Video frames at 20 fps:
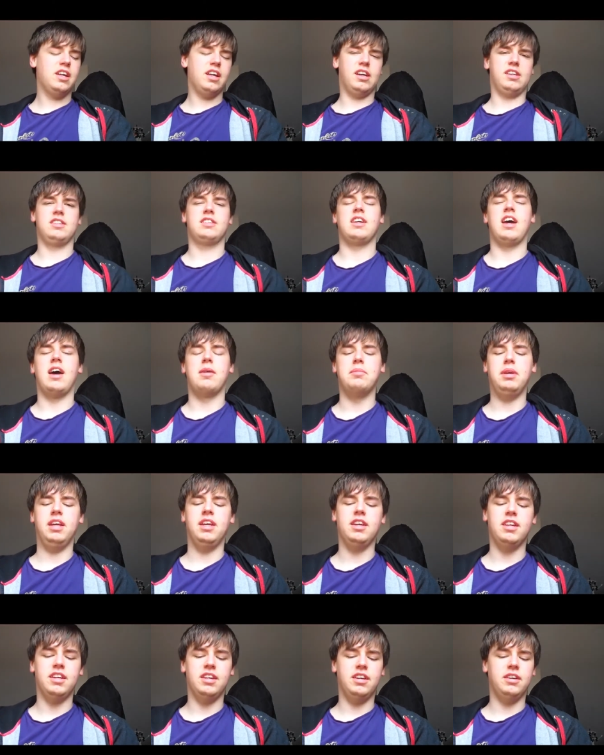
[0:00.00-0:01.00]

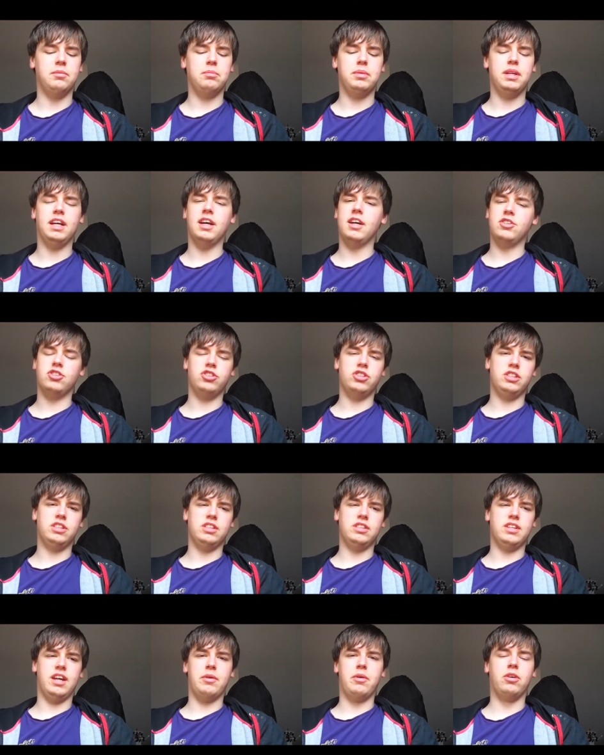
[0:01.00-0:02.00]
Asami, because she
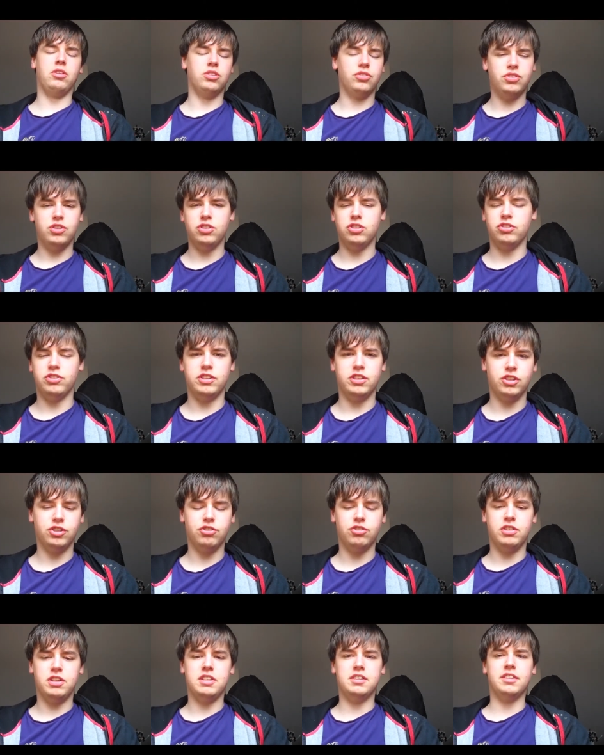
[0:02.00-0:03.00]
now owns Future
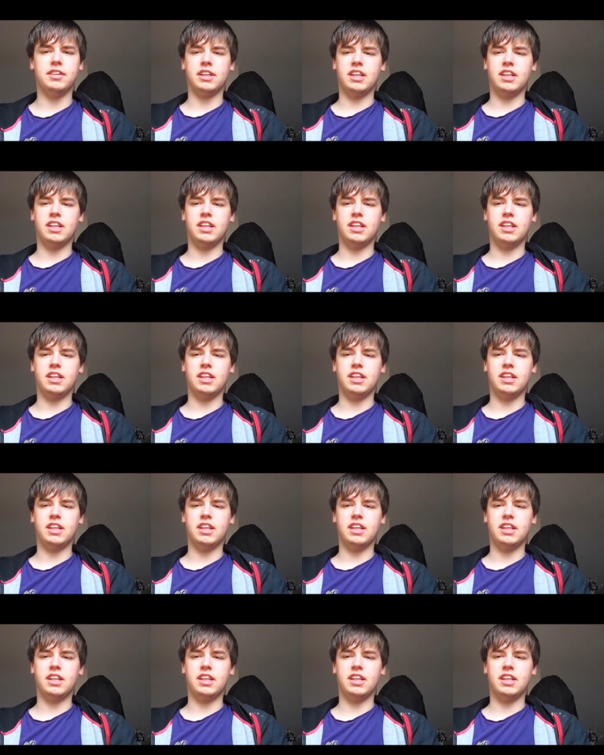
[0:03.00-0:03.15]
Industries and,